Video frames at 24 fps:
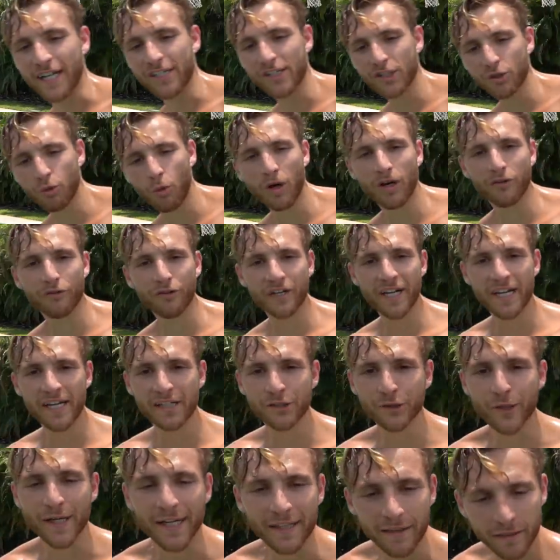I just want to
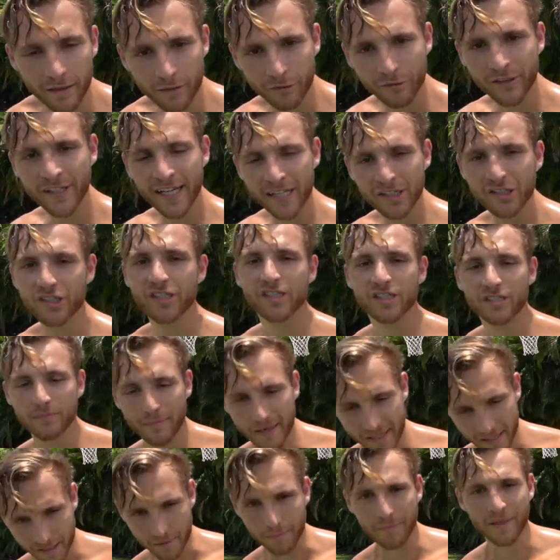reiterate, 3 inches
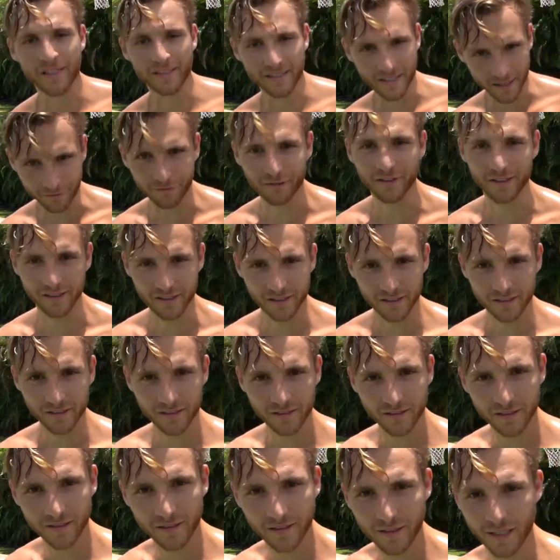makes a big difference.
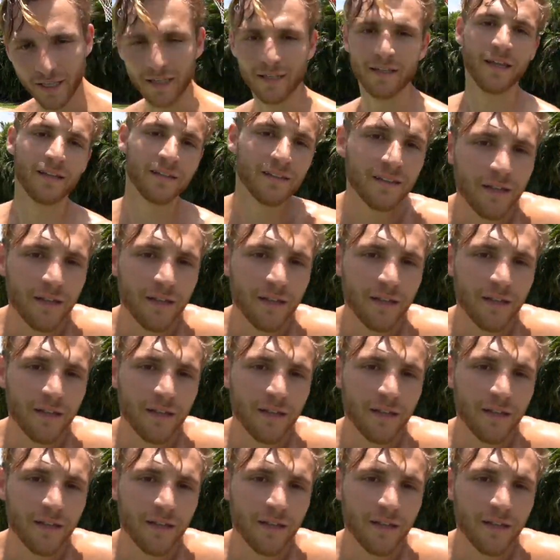And